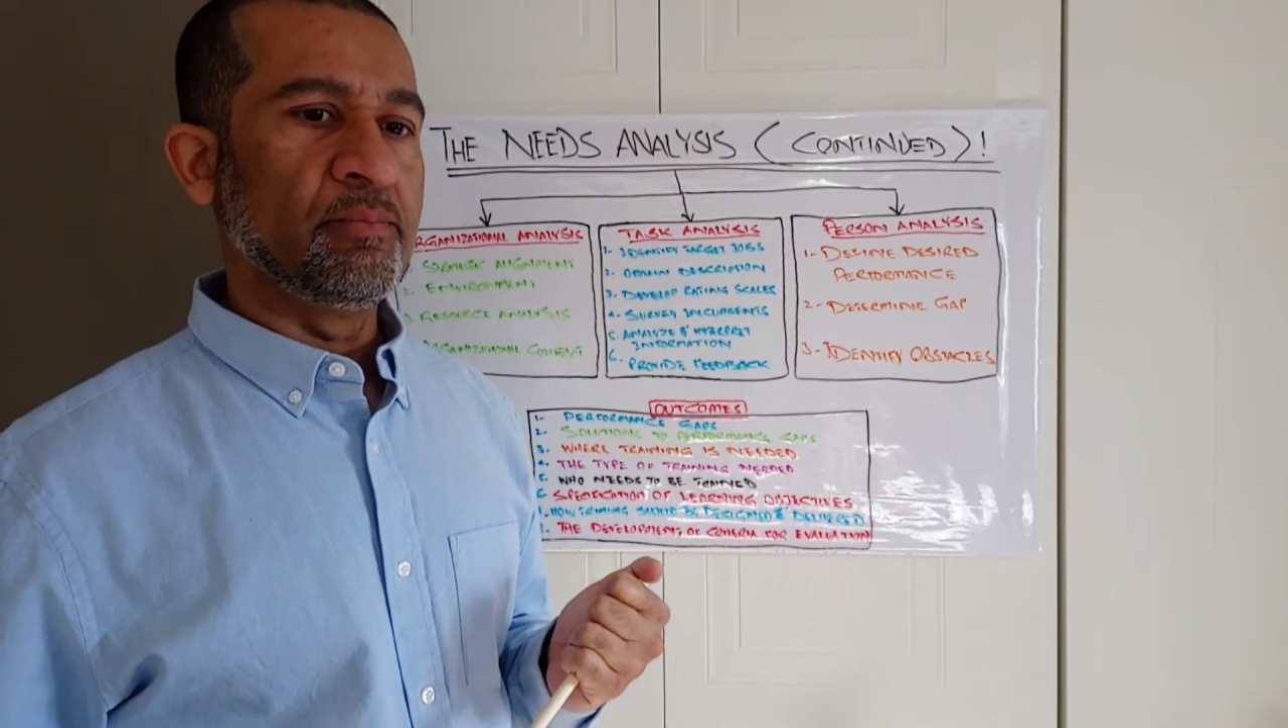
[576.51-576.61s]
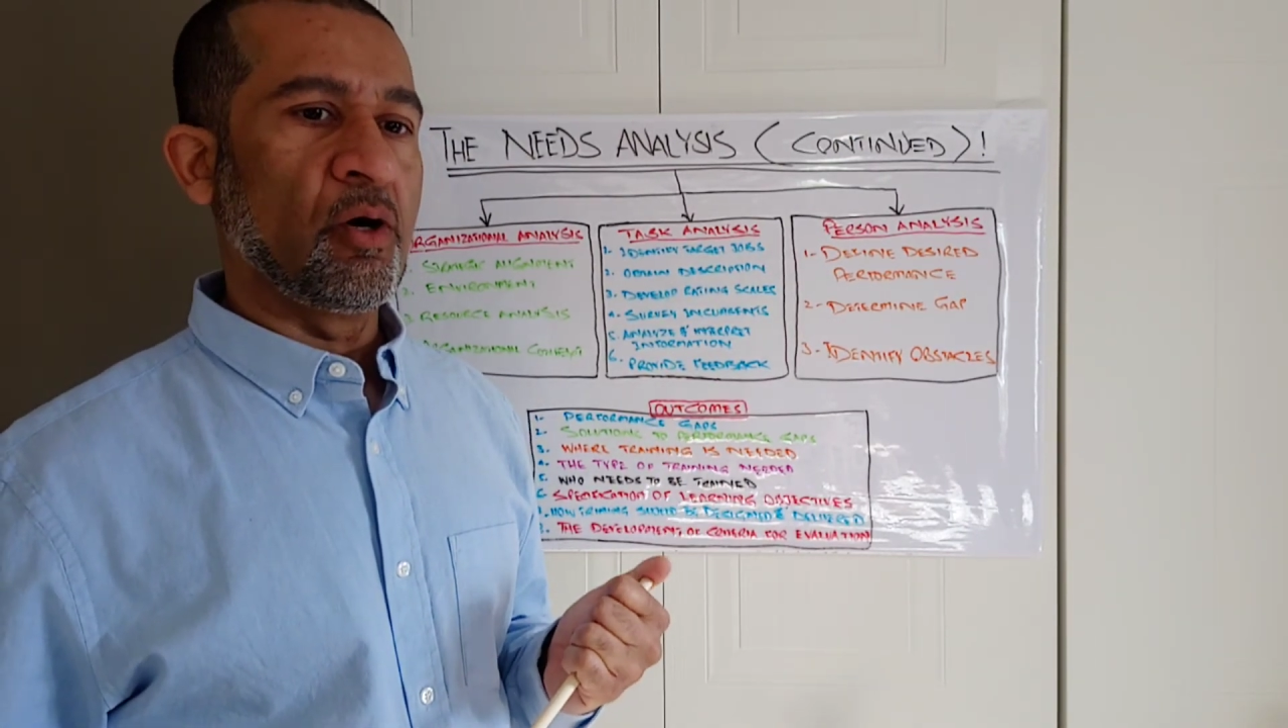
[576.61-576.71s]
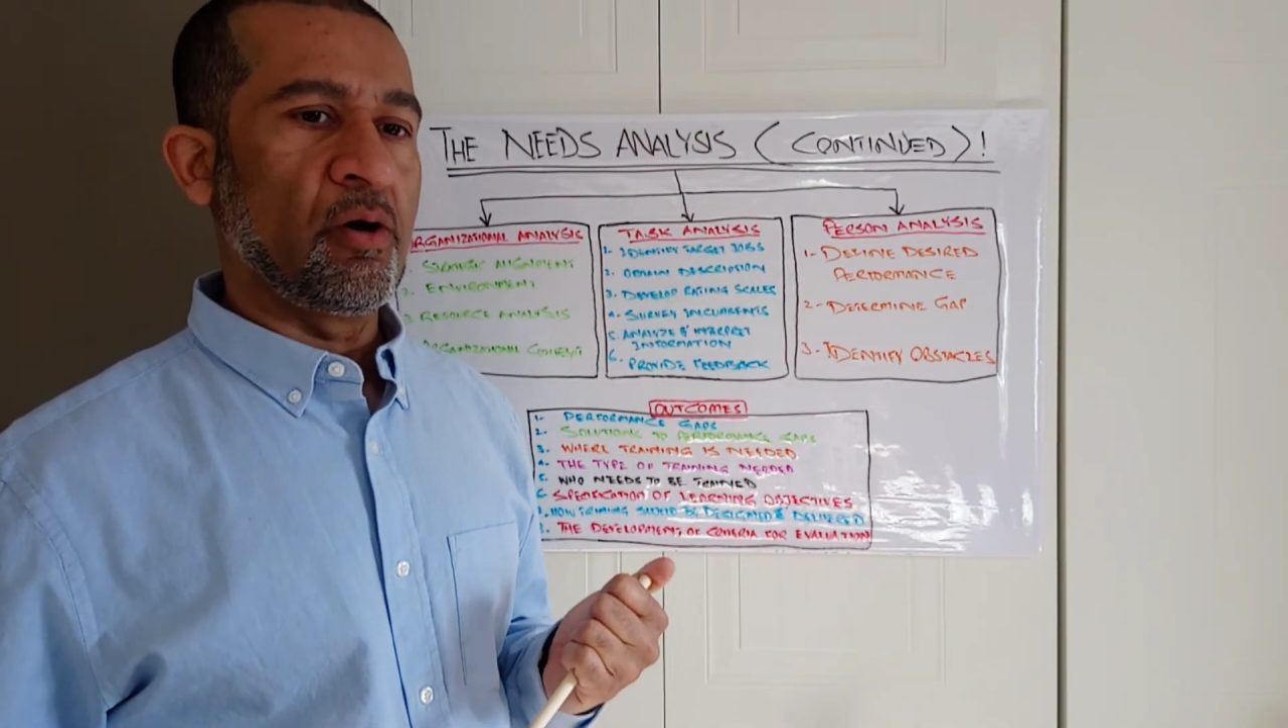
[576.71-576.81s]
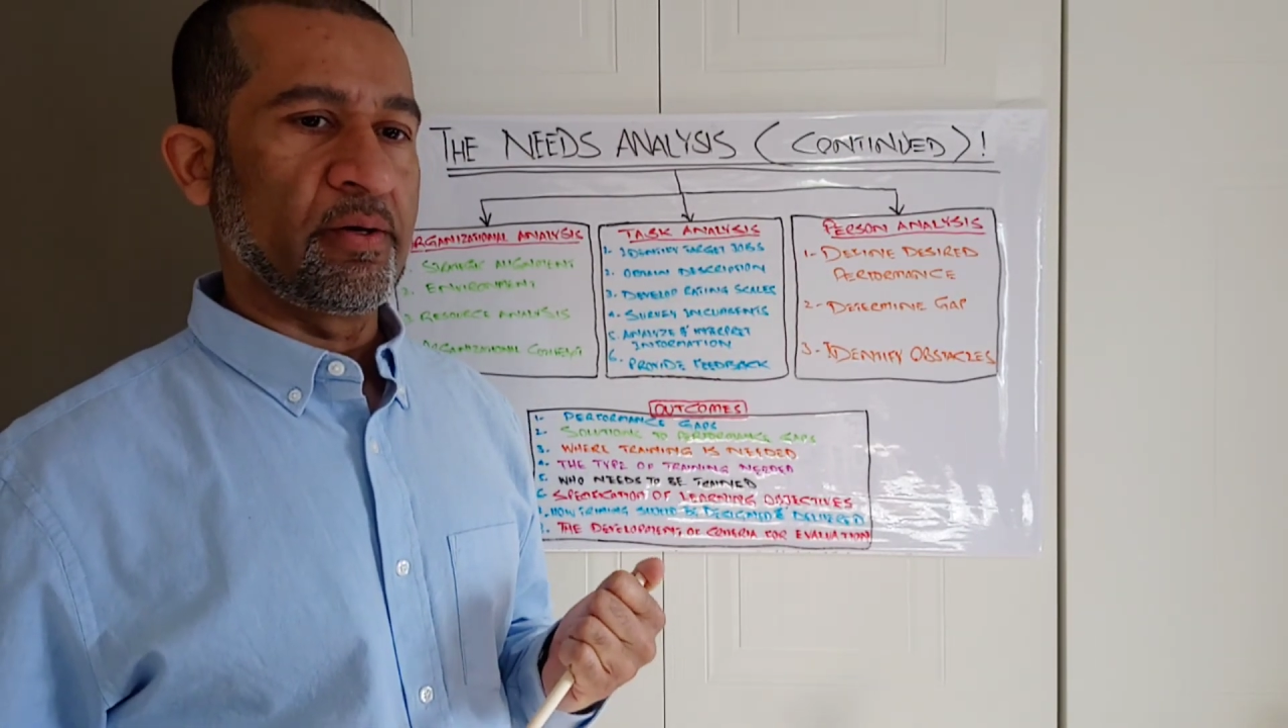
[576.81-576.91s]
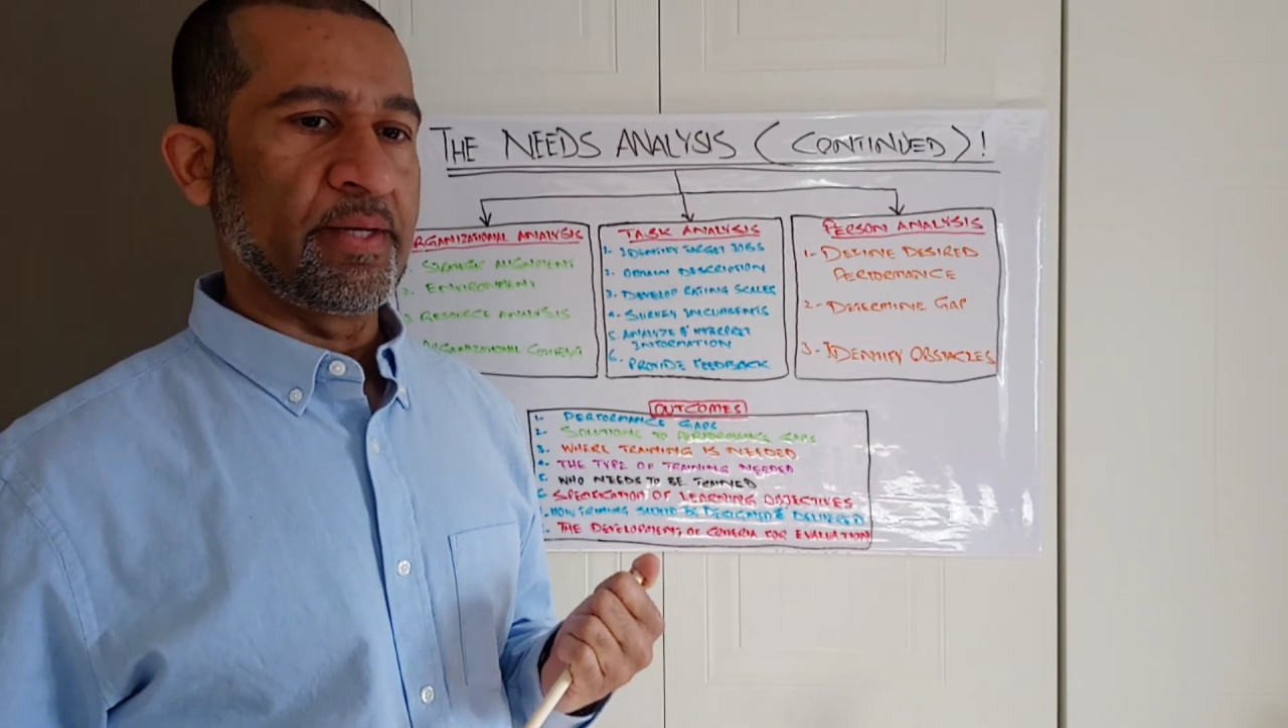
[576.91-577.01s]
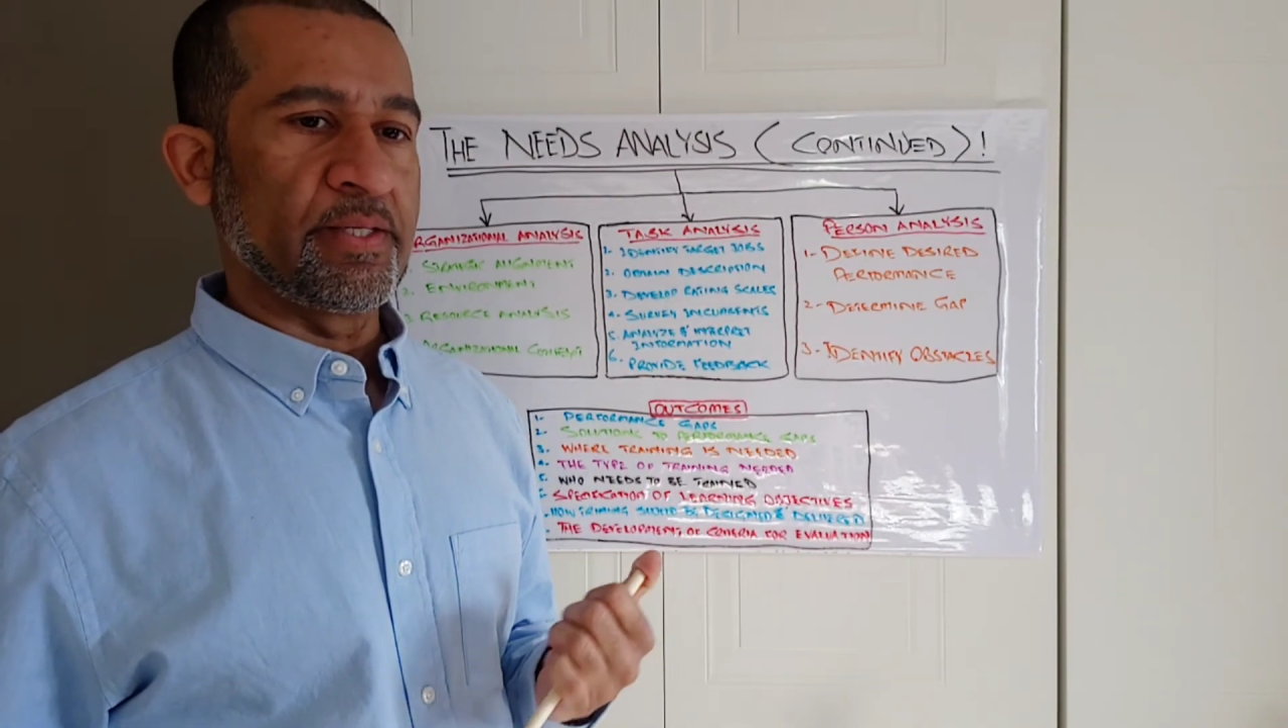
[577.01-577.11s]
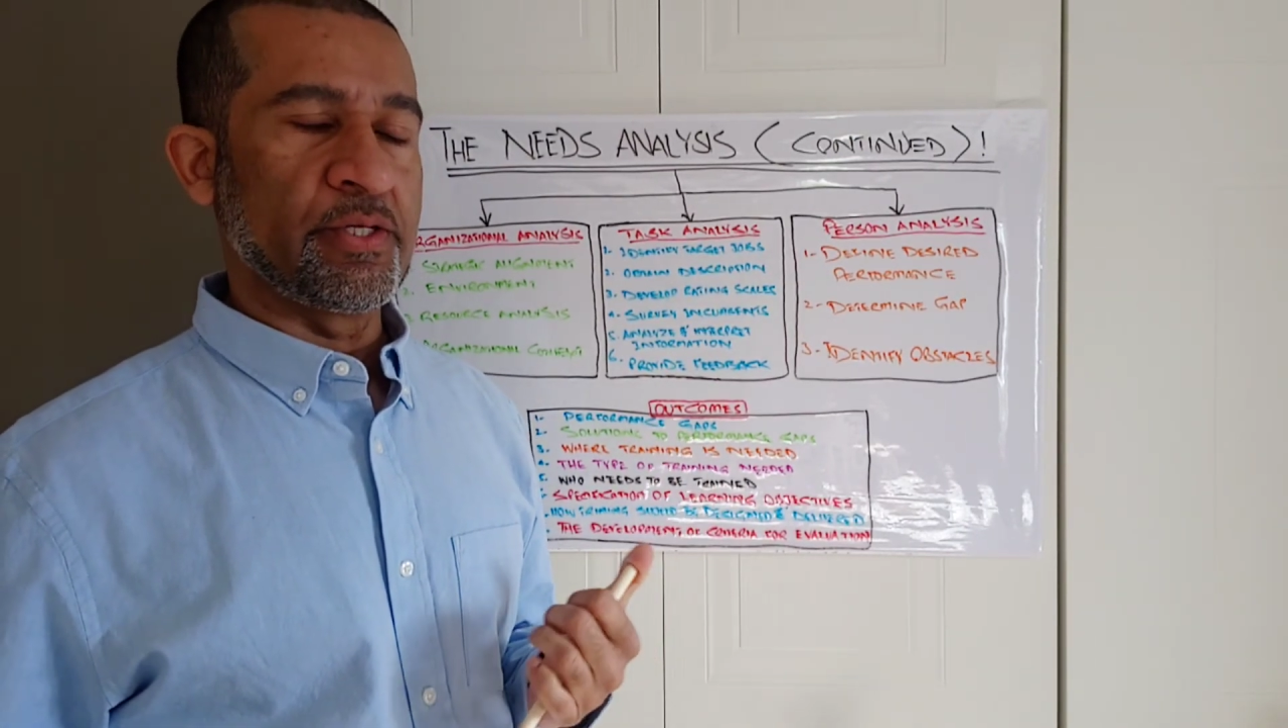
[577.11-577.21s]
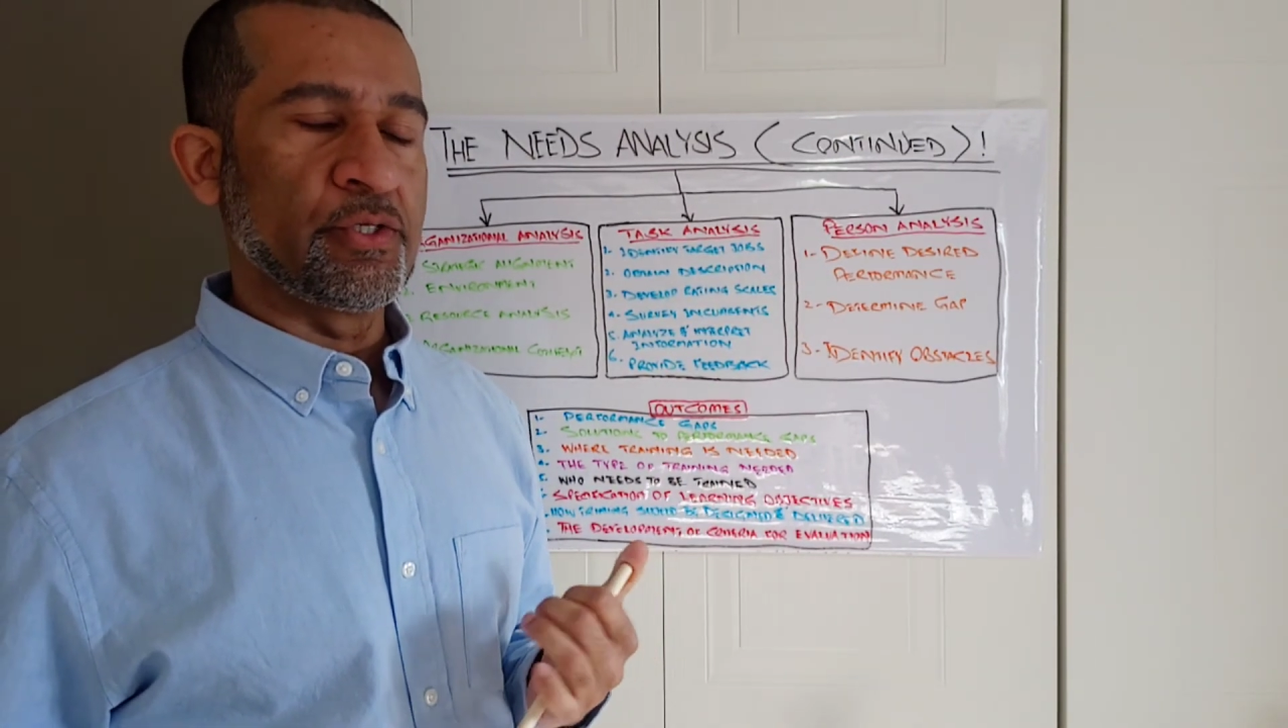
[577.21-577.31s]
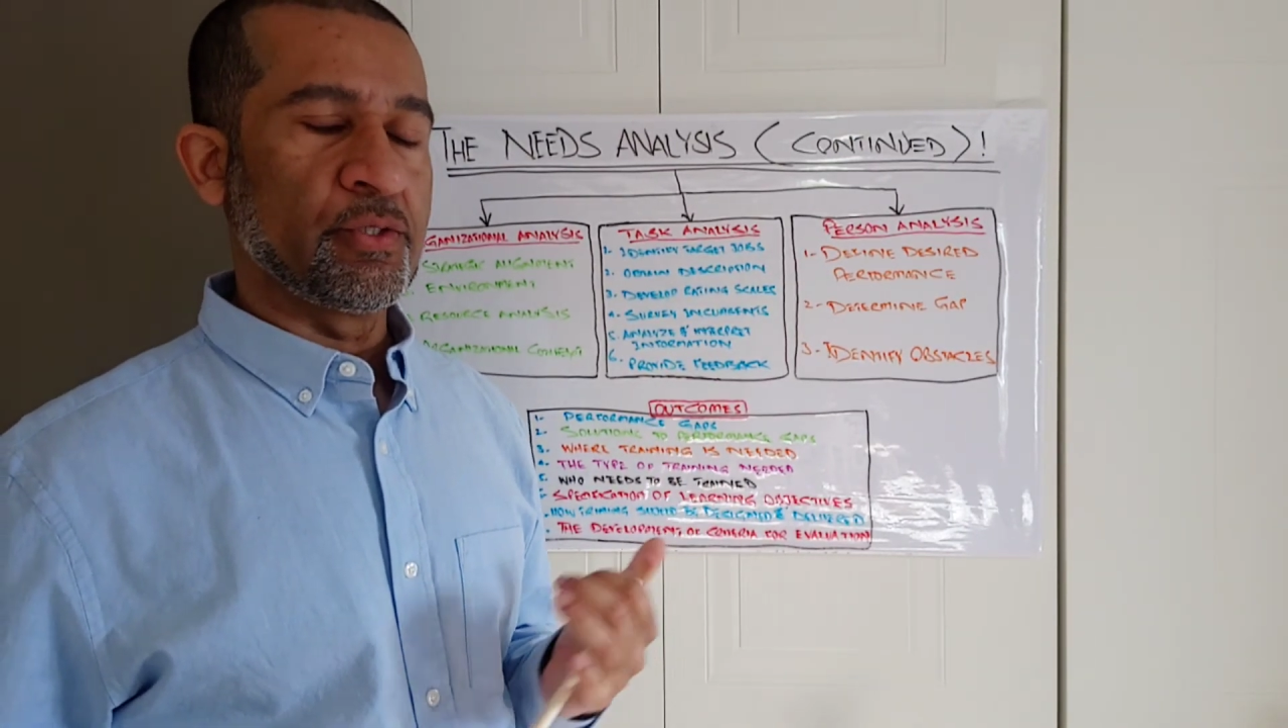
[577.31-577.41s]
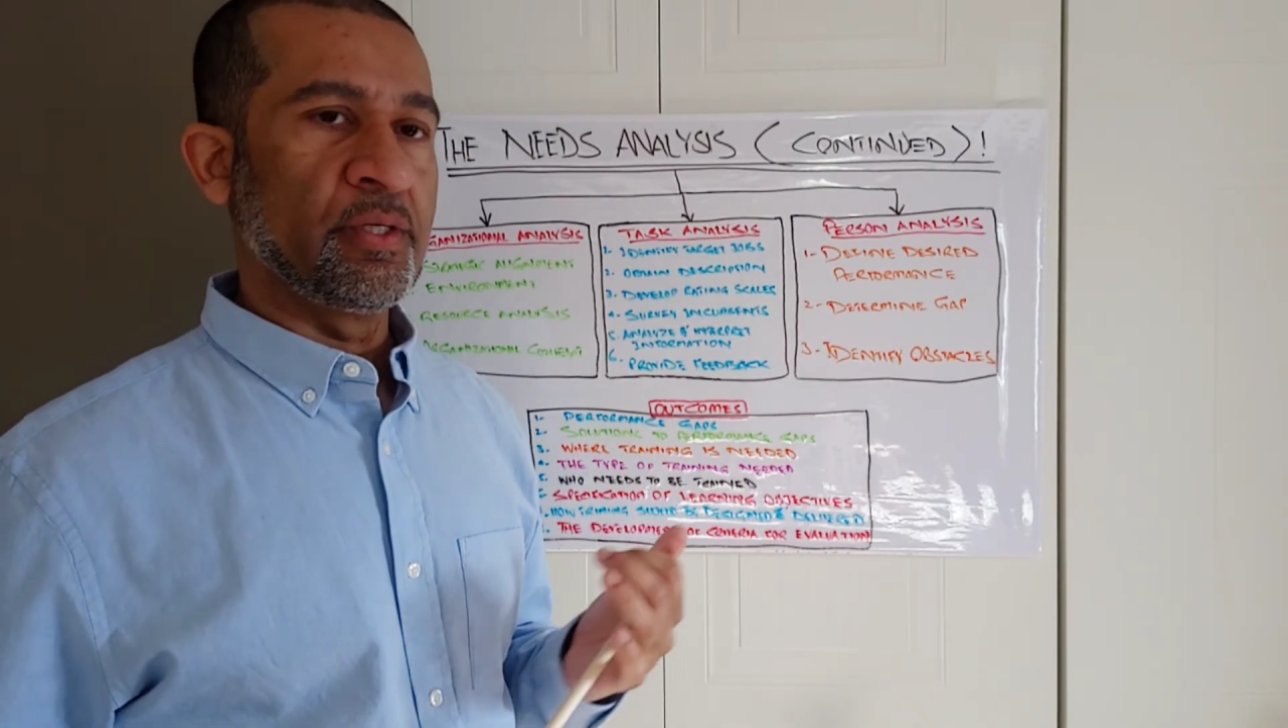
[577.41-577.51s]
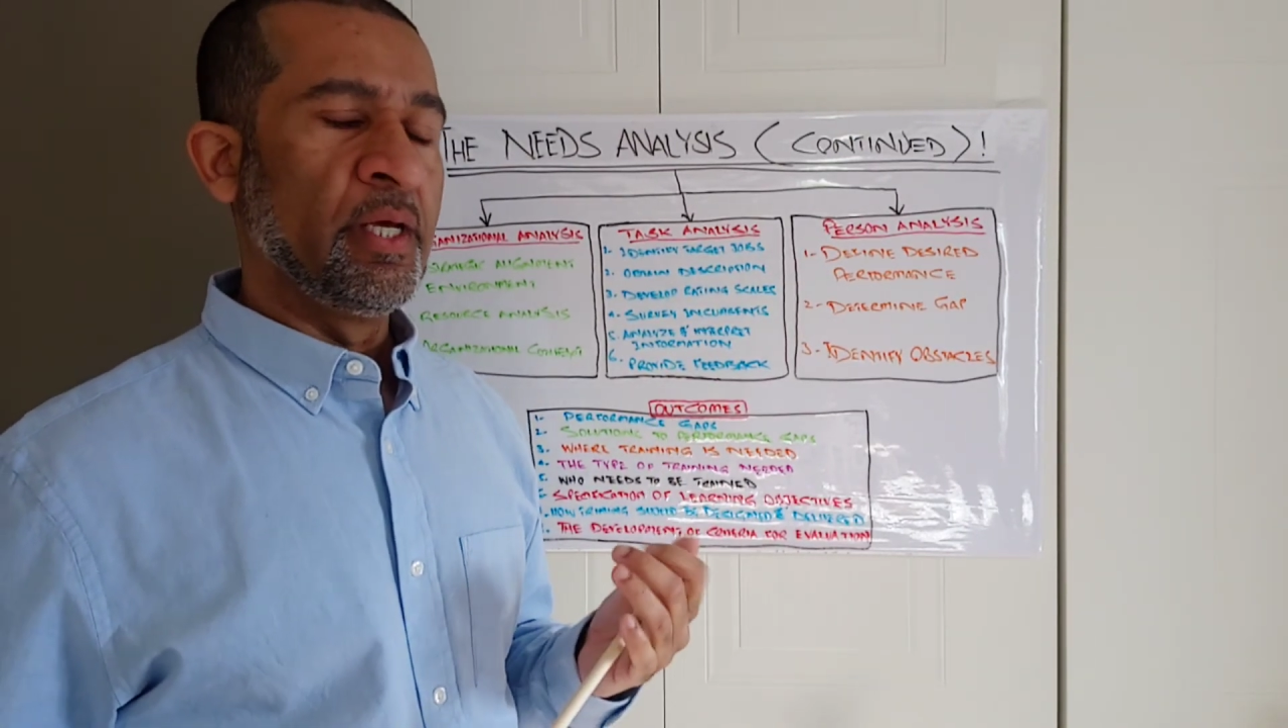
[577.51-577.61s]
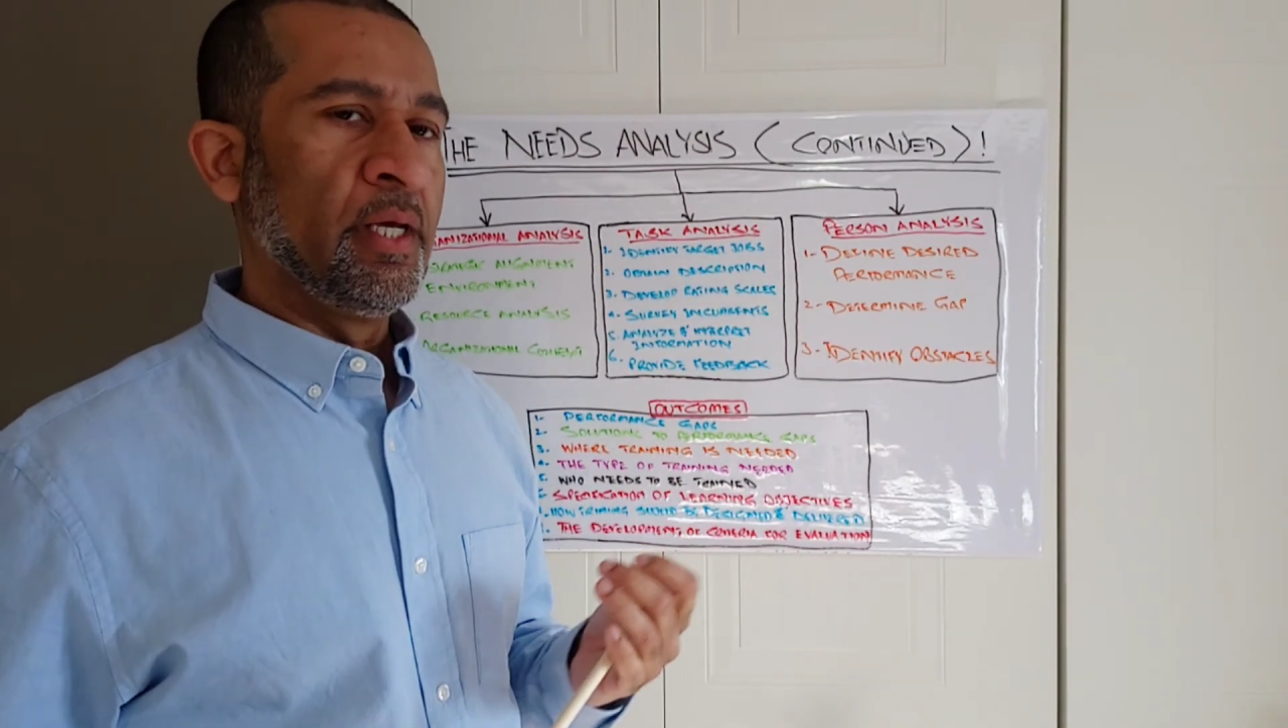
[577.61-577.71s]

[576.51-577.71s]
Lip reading: organization